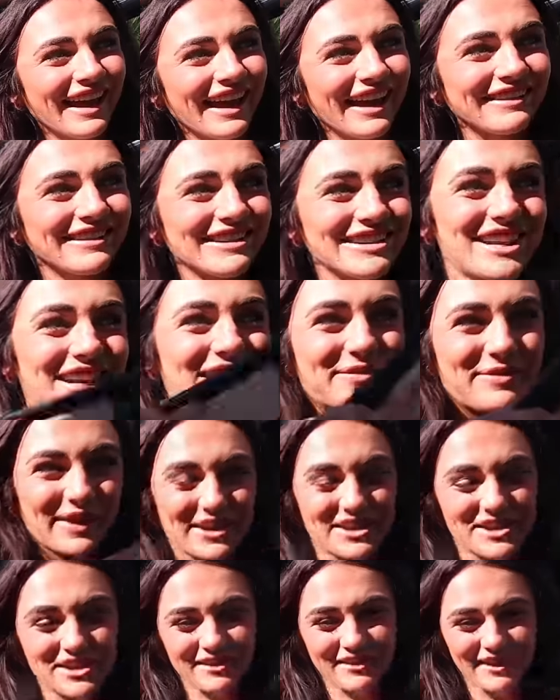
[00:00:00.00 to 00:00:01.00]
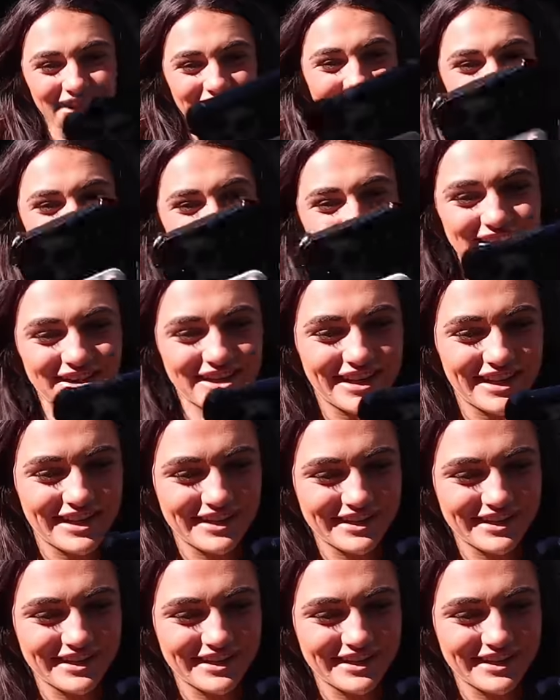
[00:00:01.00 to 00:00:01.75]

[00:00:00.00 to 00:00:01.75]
I wish I had a picture of it in the street.